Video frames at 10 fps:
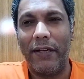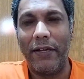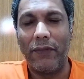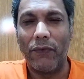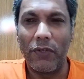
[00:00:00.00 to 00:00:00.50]

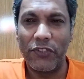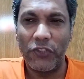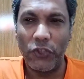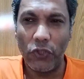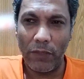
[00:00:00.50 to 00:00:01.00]
It
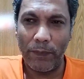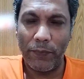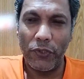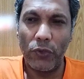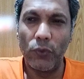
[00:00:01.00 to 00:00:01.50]
wants
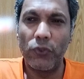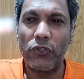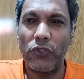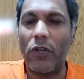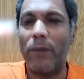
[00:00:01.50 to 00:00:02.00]
Europe to
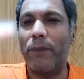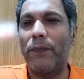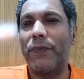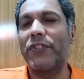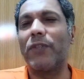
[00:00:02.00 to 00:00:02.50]
stop
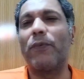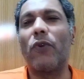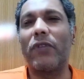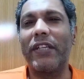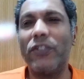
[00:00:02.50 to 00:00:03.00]

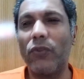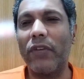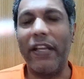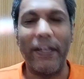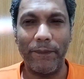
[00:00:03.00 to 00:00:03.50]
supporting
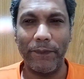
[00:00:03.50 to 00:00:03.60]
Ukraine.